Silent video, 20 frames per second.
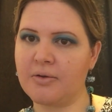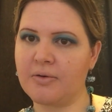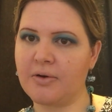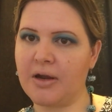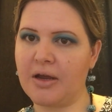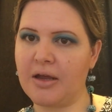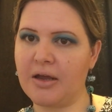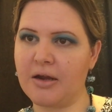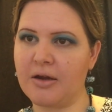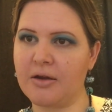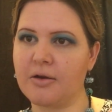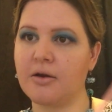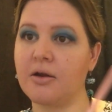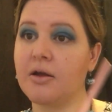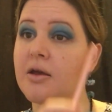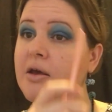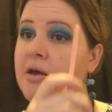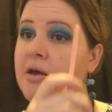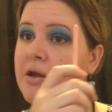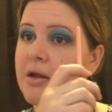Right here,
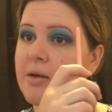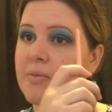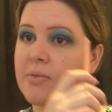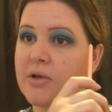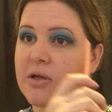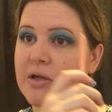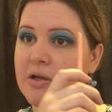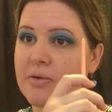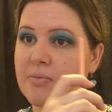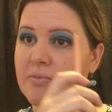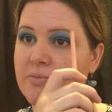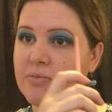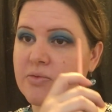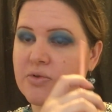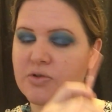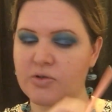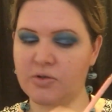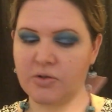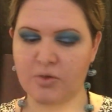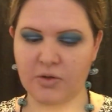I'm gonna
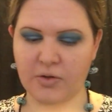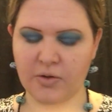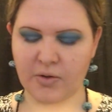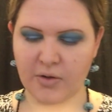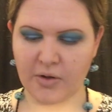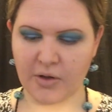do in the